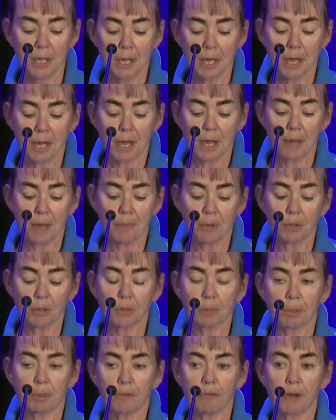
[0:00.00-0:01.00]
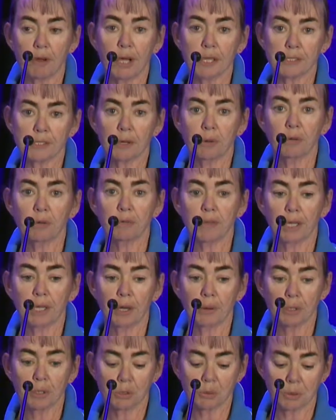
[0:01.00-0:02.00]
on the proviso if they
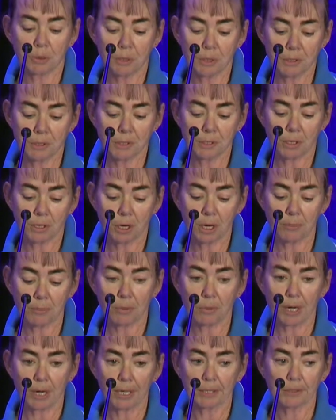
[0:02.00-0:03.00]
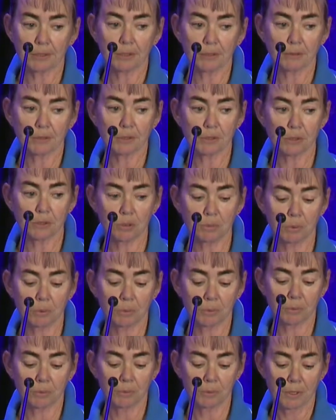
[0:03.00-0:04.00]
go into a nursing home or are
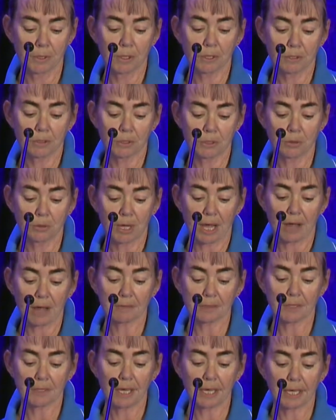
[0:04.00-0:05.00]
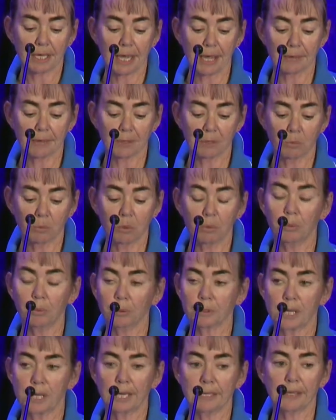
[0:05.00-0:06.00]
unsuitable to look after that cat, that we
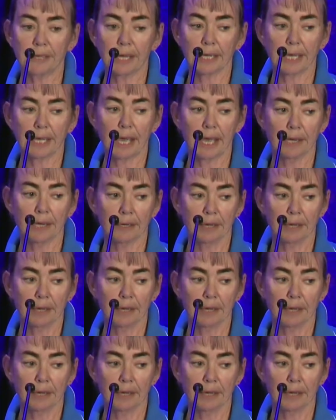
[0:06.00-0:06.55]
will take that cat,